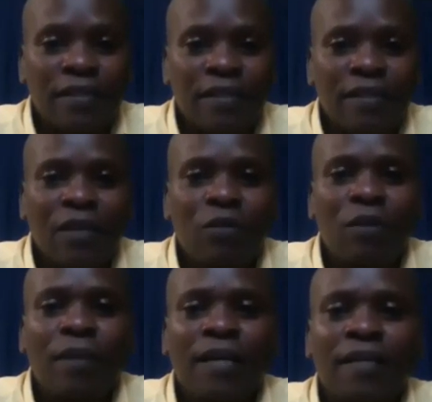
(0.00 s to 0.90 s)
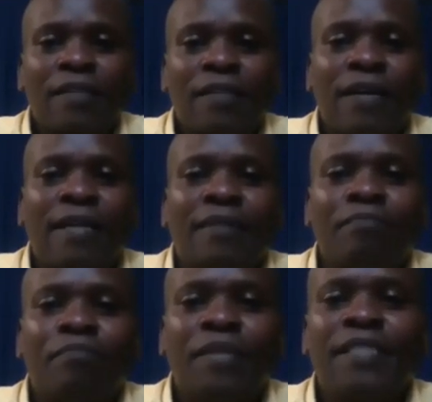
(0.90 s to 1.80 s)
There were placards crying,
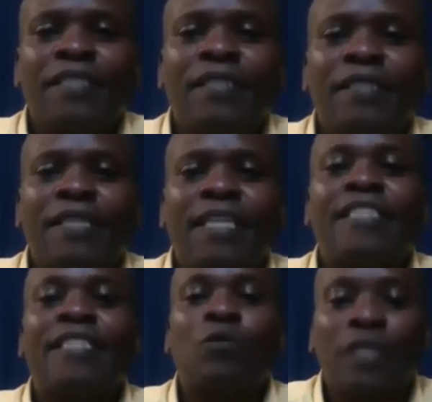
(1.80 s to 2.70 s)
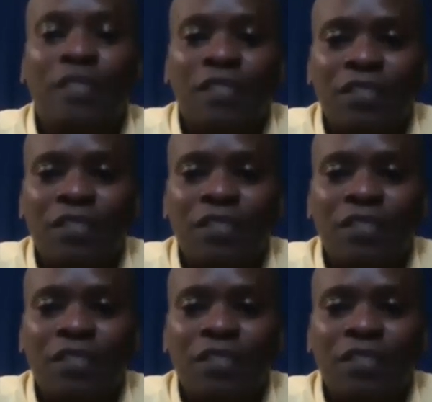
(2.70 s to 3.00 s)
Bitch, ditch the witch.